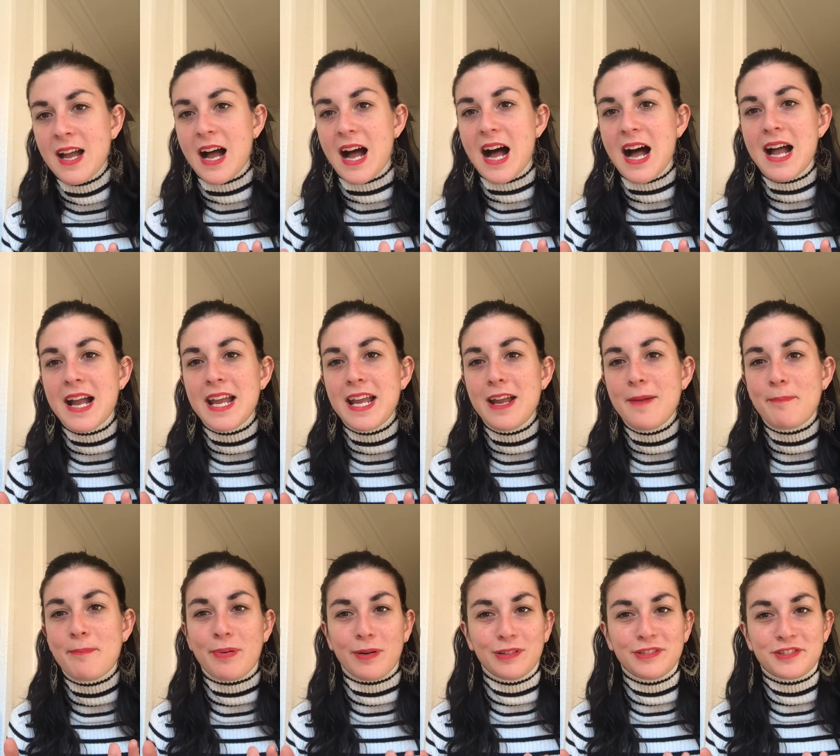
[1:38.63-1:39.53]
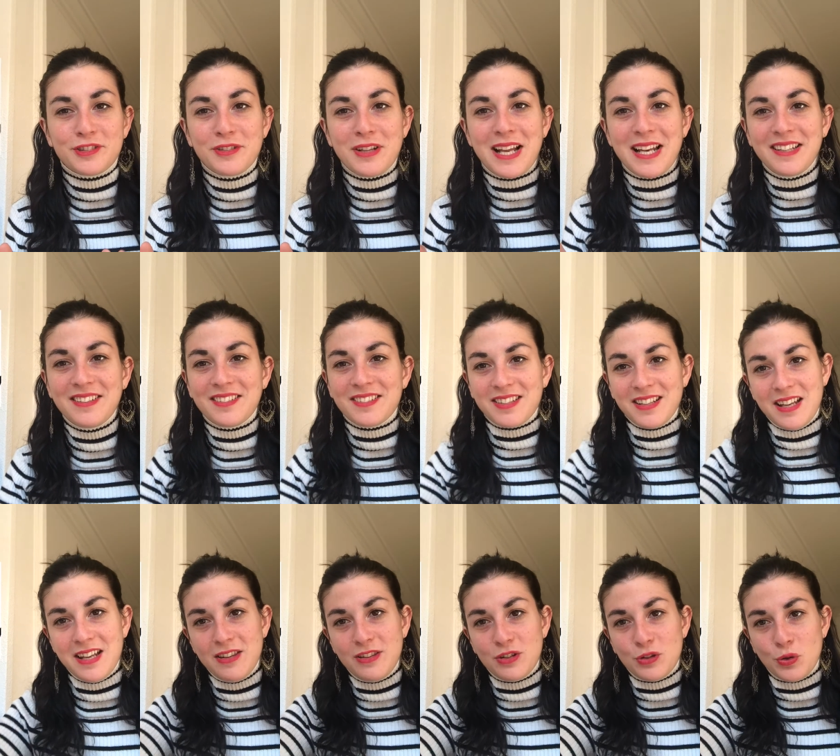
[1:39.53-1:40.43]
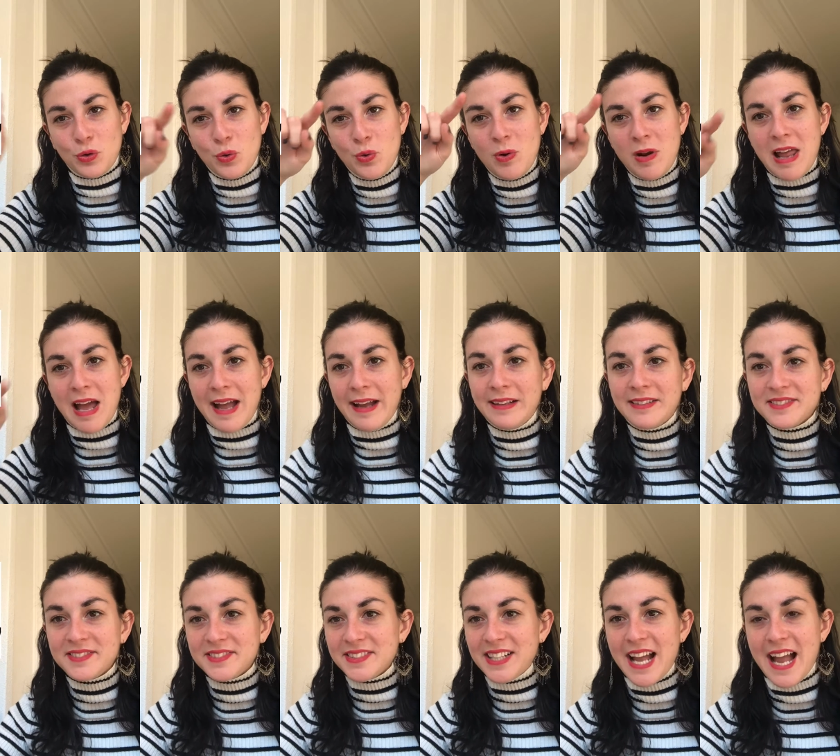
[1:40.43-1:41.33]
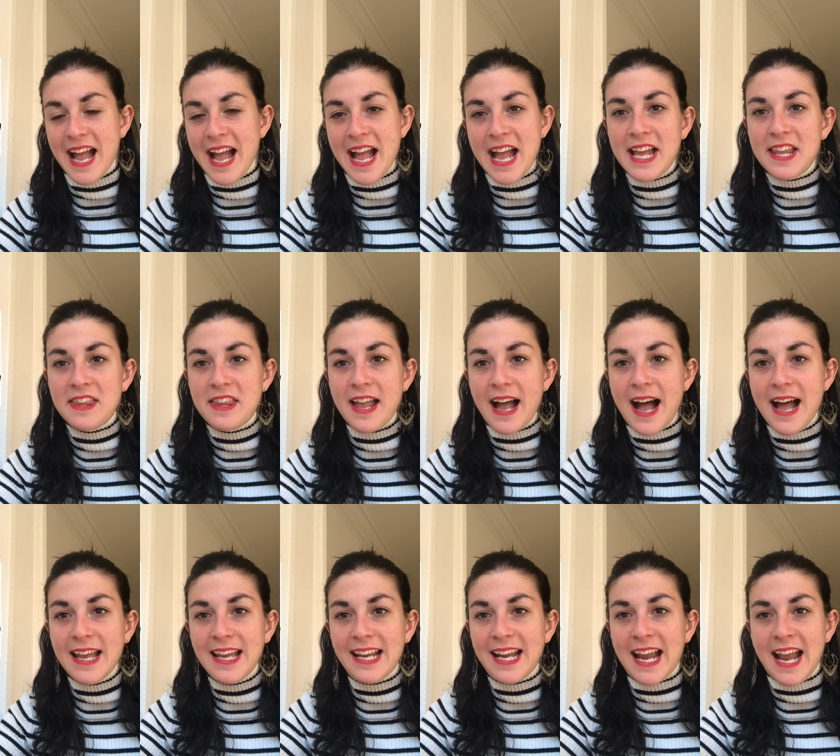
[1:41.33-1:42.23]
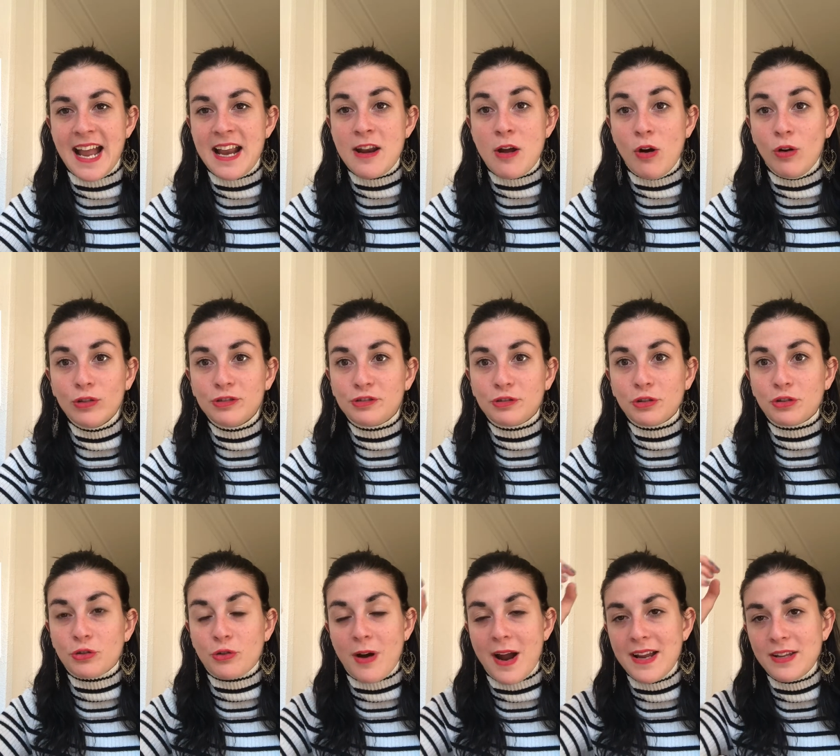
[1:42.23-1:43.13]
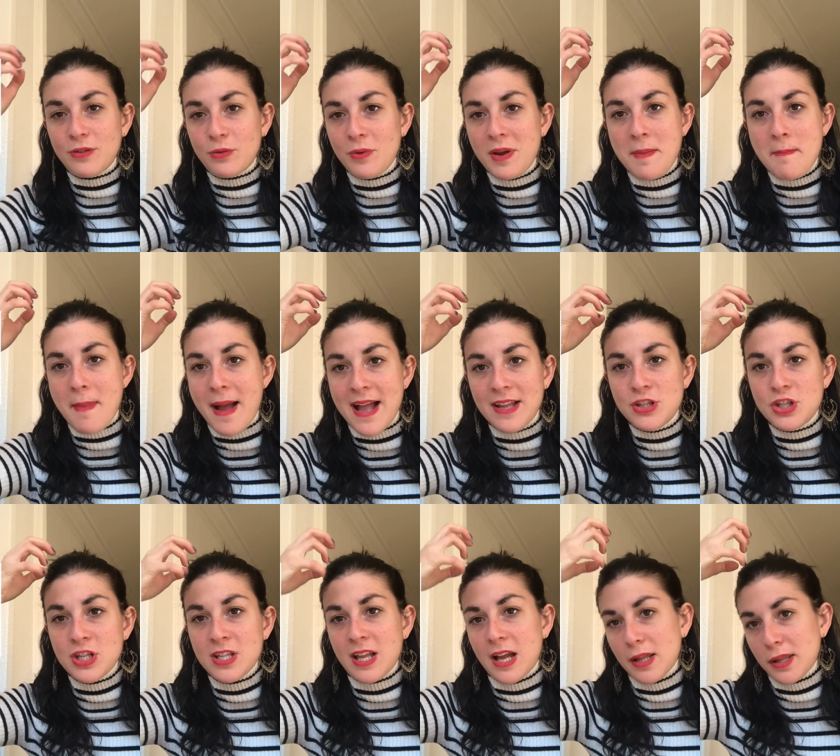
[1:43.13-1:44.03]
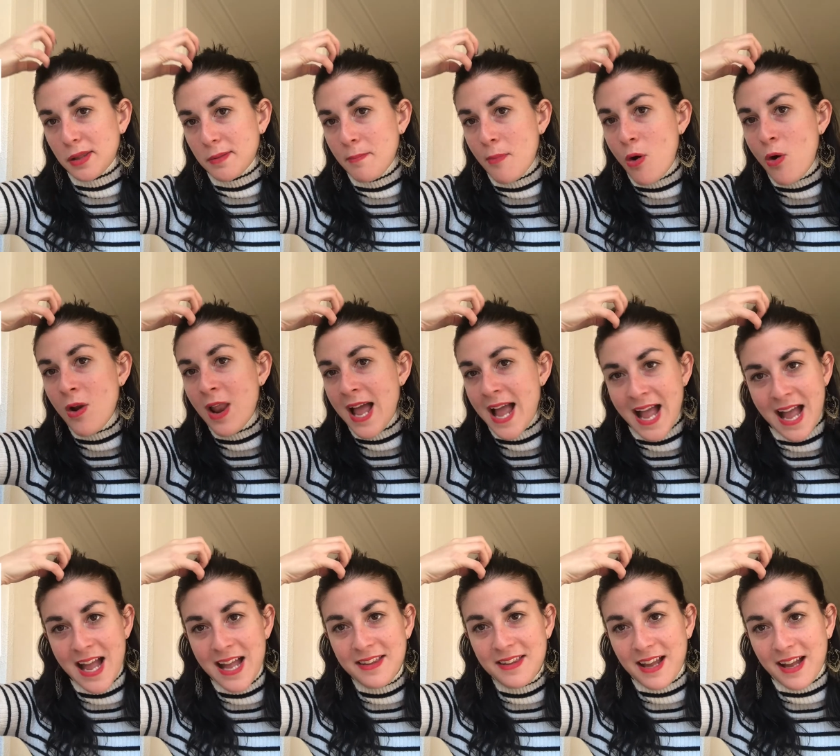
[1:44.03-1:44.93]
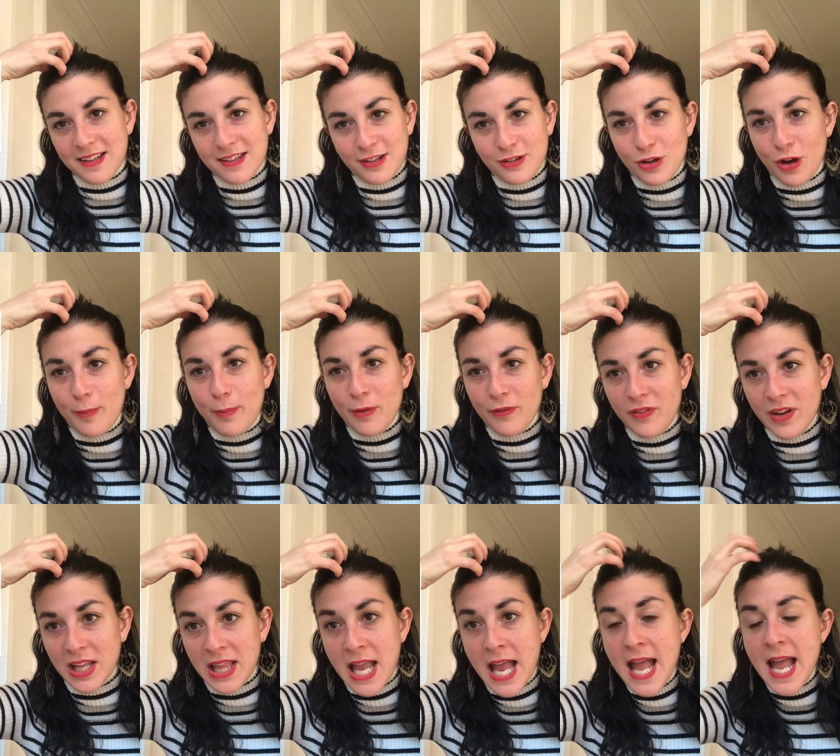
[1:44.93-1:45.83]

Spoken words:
I personally see two legs, and I can also try to imagine a small head at the top of it,